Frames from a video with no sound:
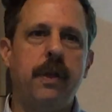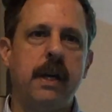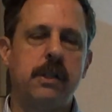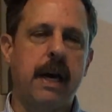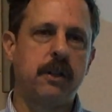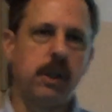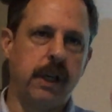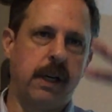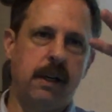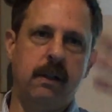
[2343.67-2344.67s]
things
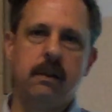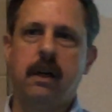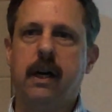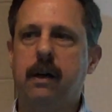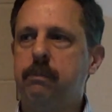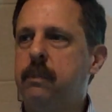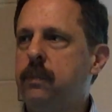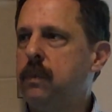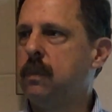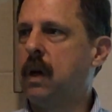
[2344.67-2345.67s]
actually I
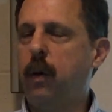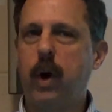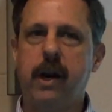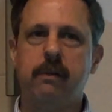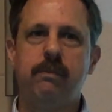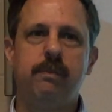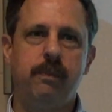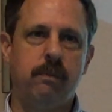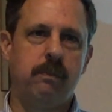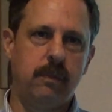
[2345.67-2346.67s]
want to
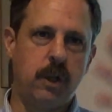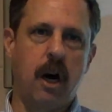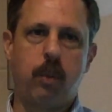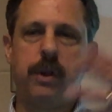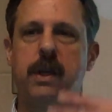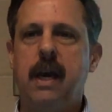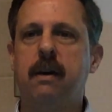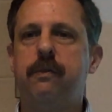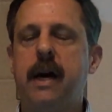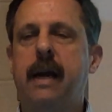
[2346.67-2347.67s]
talk with
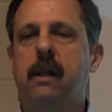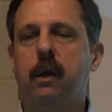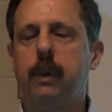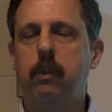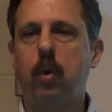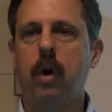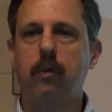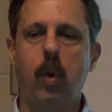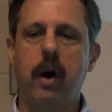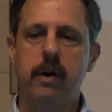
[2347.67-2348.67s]
Ken, find out a little bit more
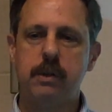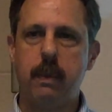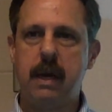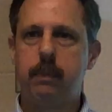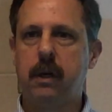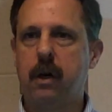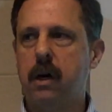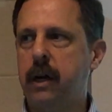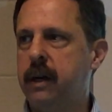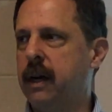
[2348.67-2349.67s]
of where is MAPEN
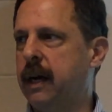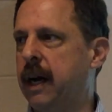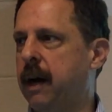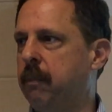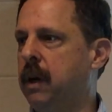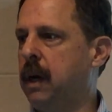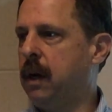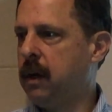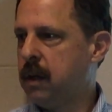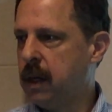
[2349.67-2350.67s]
gone.
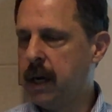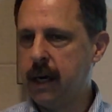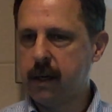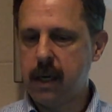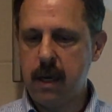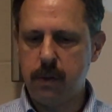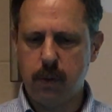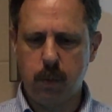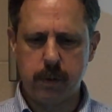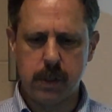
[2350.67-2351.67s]

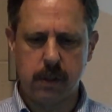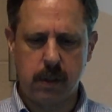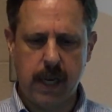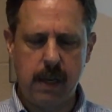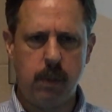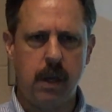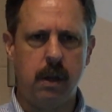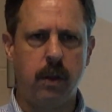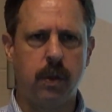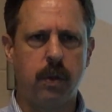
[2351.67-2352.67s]
Keith, what was it,
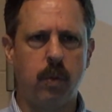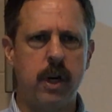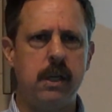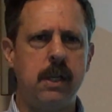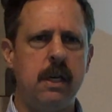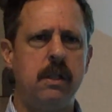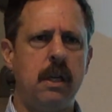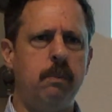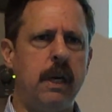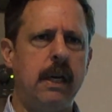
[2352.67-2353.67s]

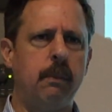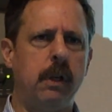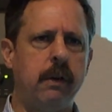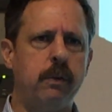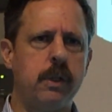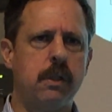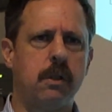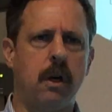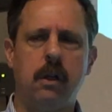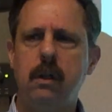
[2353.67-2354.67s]
KB3TCB, I believe it was his
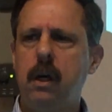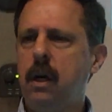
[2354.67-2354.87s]
call.